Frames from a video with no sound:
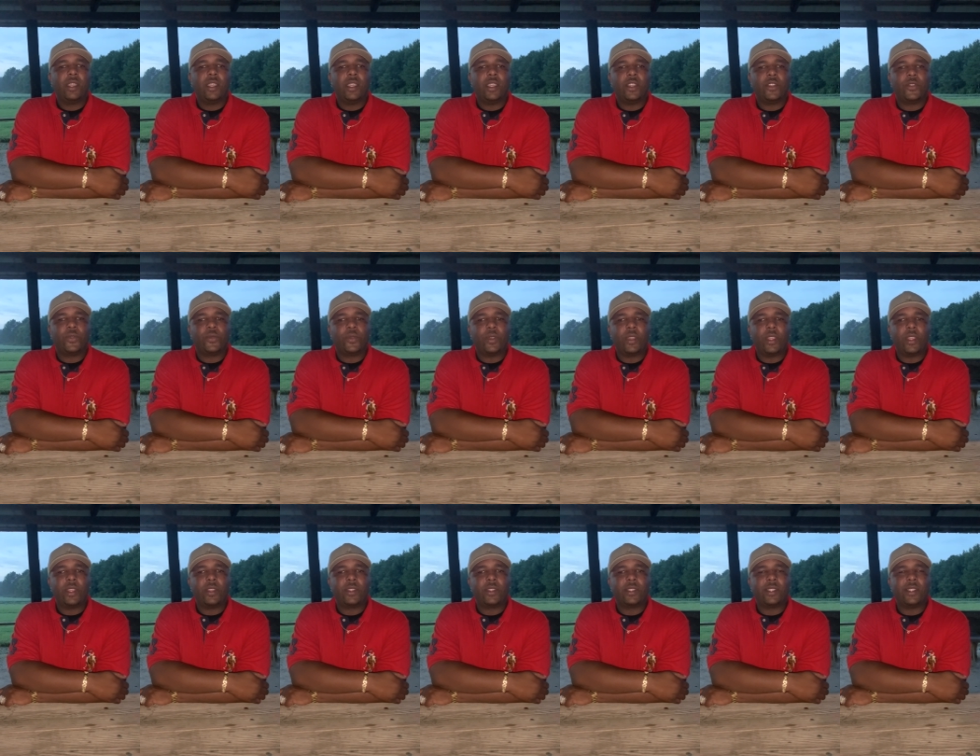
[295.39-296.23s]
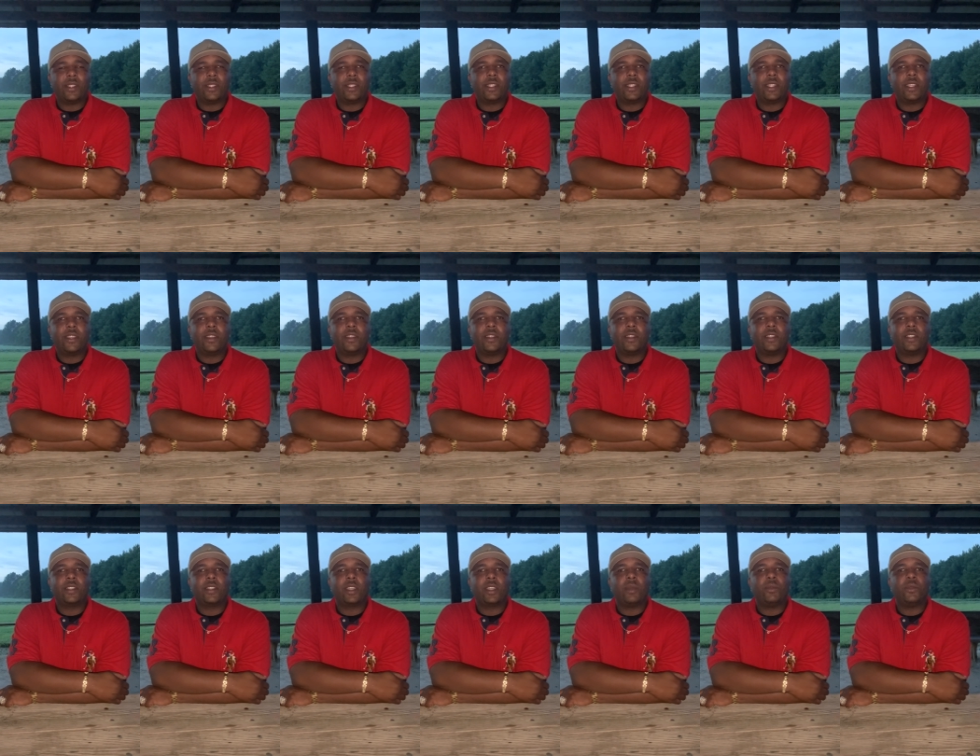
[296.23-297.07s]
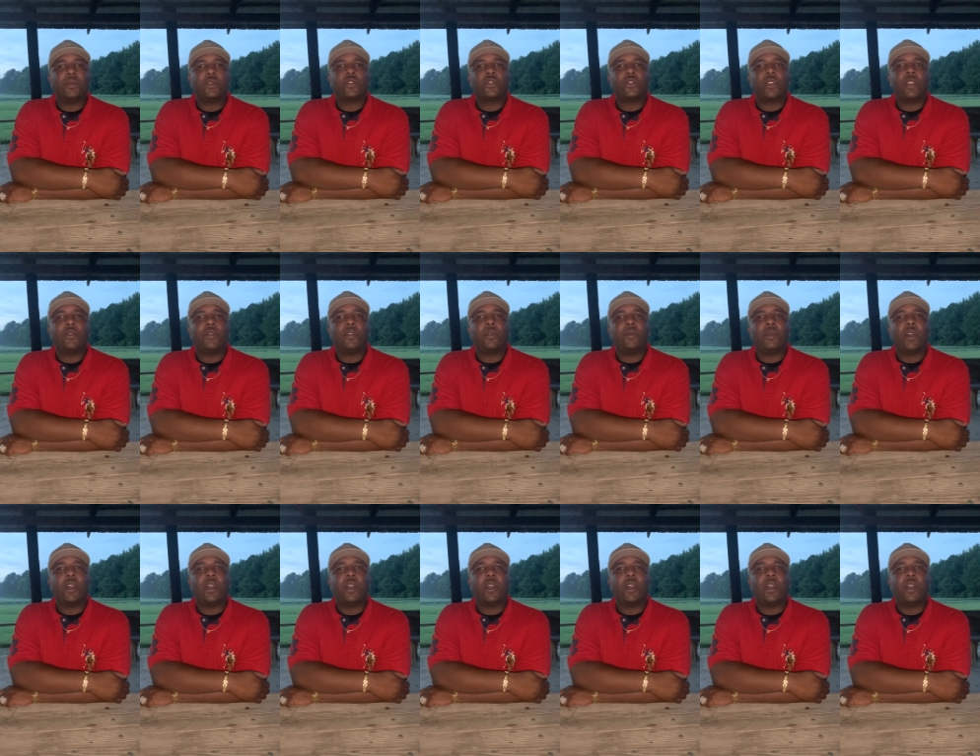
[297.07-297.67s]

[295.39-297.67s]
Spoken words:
It's real sincere and it's coming straight from